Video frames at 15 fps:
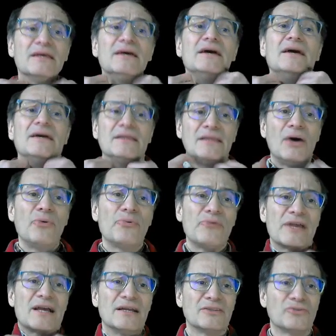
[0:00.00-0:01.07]
Now we
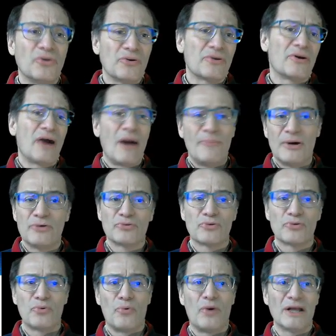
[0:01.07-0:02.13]
can talk about what